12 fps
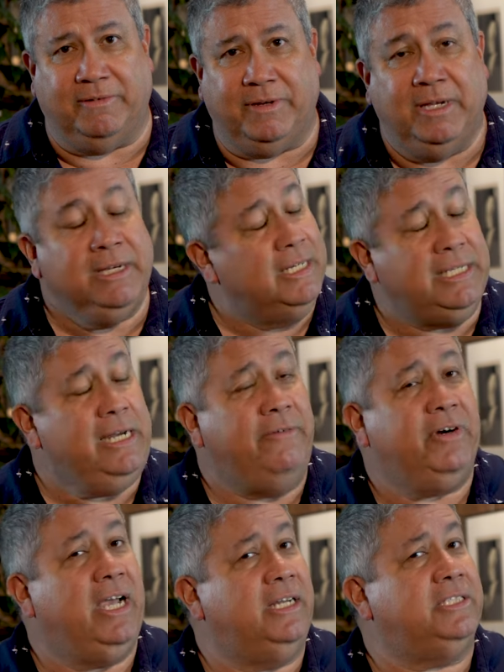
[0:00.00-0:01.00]
of, because I
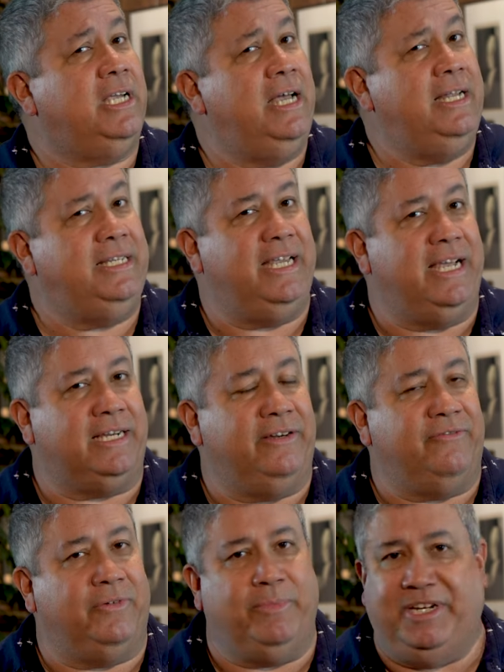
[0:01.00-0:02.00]
never got his contact
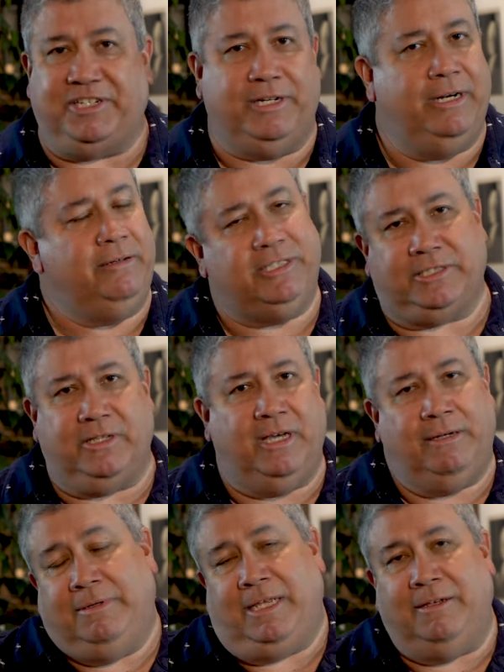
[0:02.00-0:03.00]
information, and I just
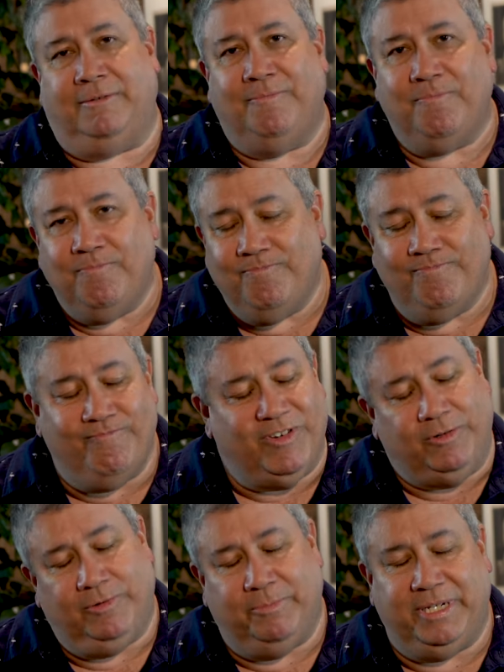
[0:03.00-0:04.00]
thought,
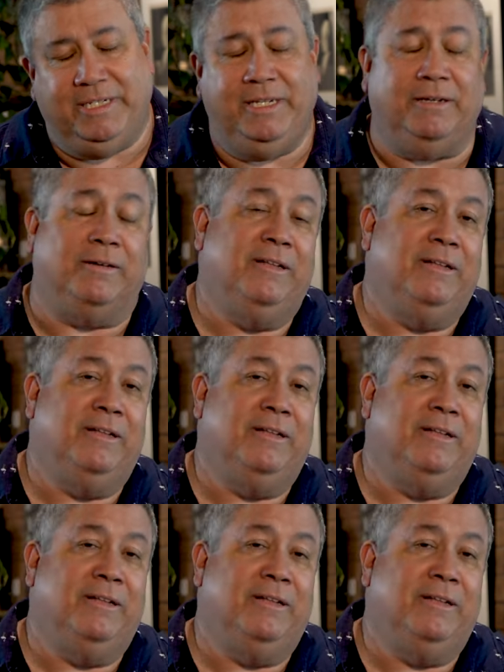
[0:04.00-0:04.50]
no big deal.